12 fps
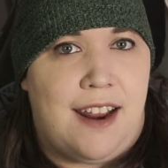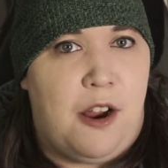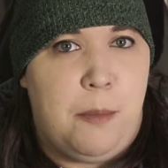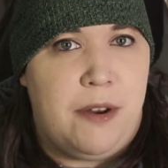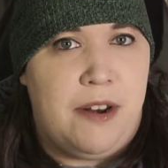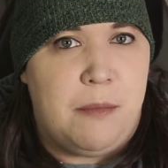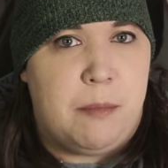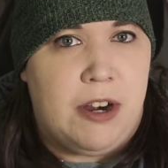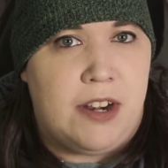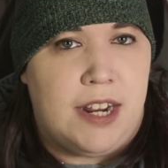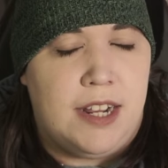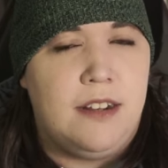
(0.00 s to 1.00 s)
hope you didn't
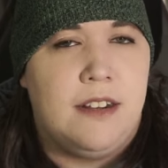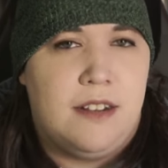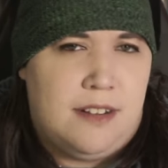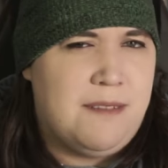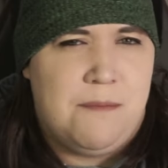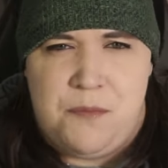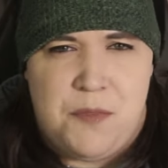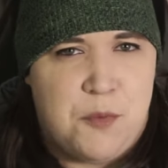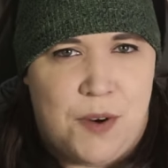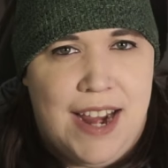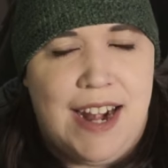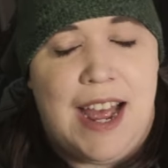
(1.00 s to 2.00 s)
burn it."
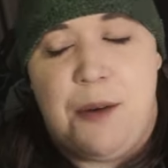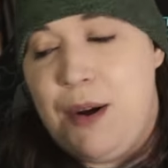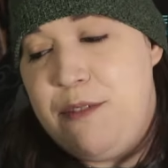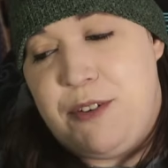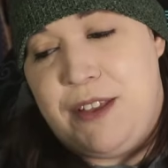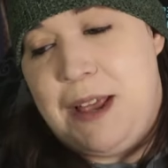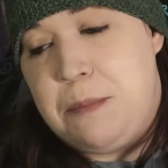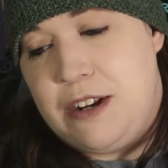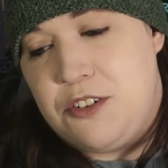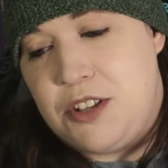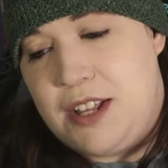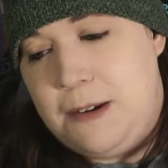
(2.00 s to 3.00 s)
Right? I'm waiting for that
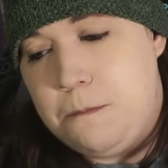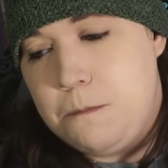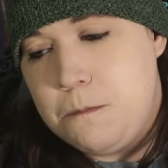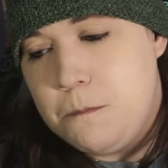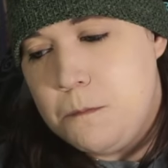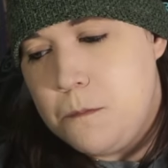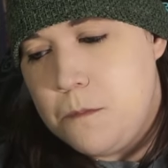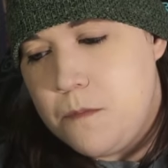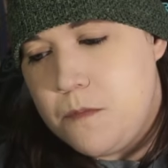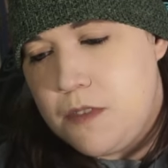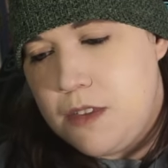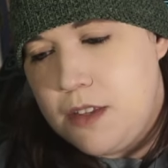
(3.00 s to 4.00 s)
punchline.
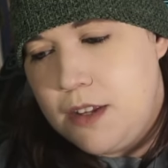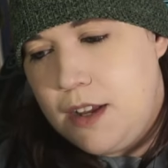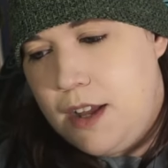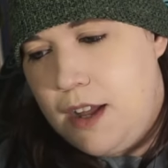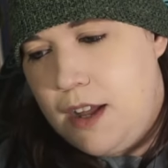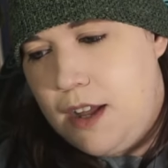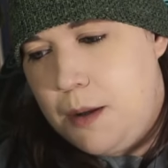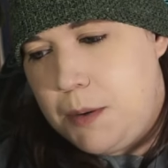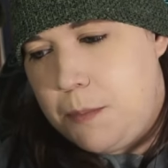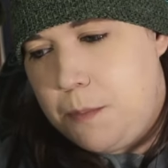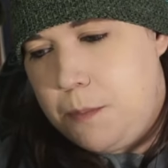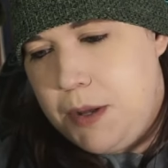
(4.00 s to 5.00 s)

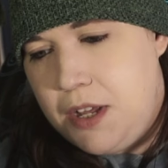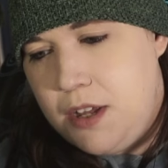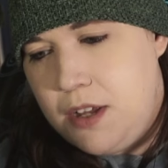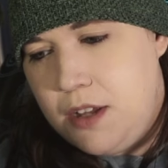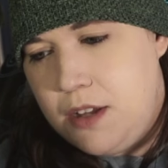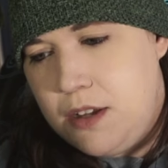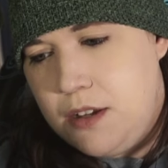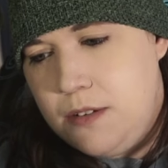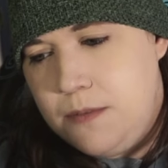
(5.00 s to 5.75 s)
Ah-ba-da-ba.